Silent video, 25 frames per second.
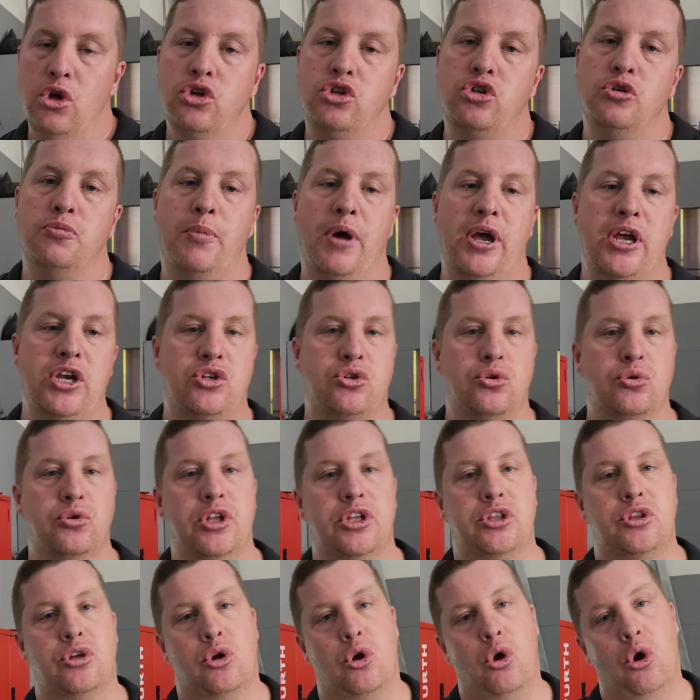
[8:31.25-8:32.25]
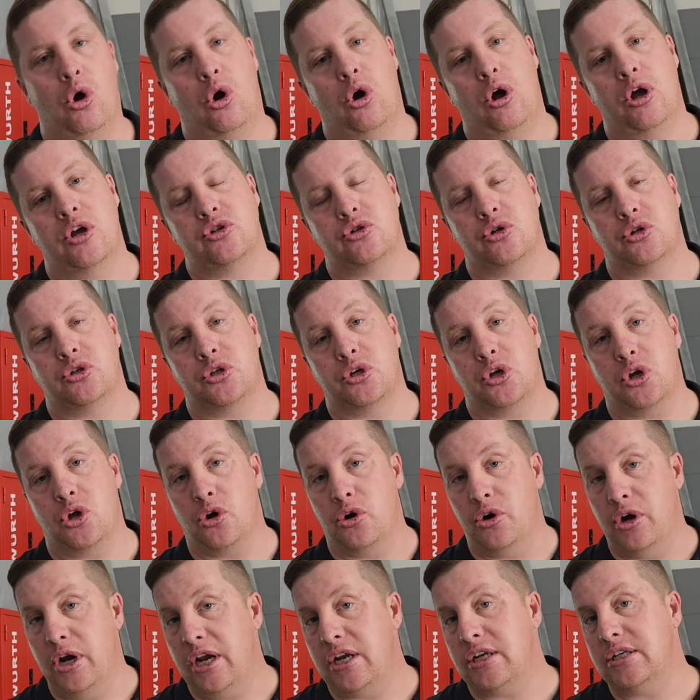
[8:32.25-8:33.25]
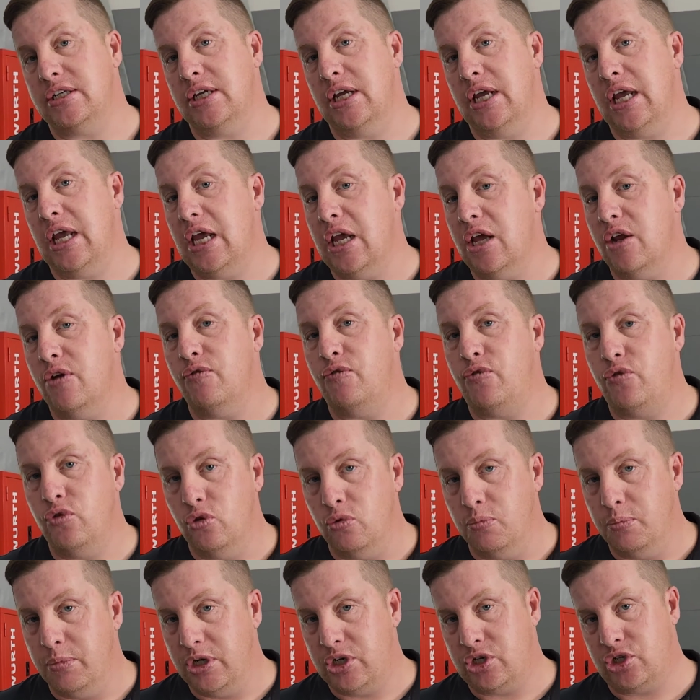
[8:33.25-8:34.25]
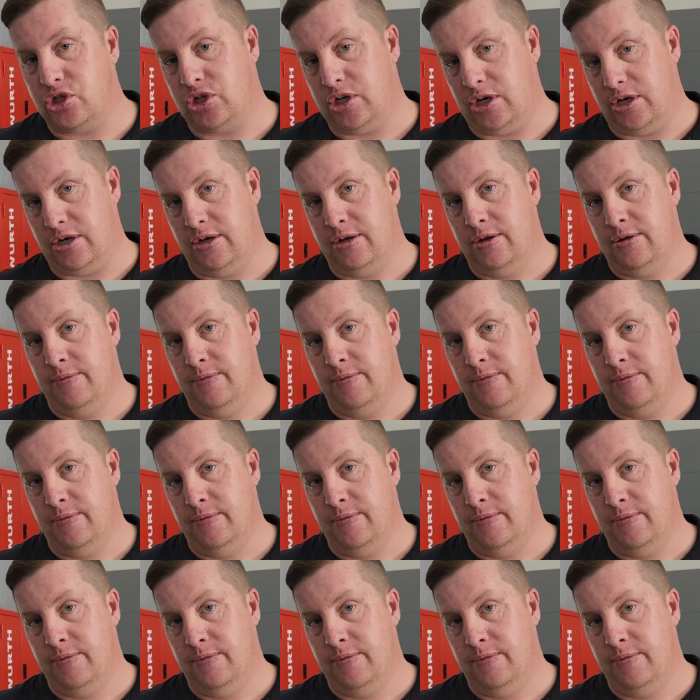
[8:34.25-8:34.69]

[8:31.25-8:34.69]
to make sure that the car has got the correct air and fuel mixture.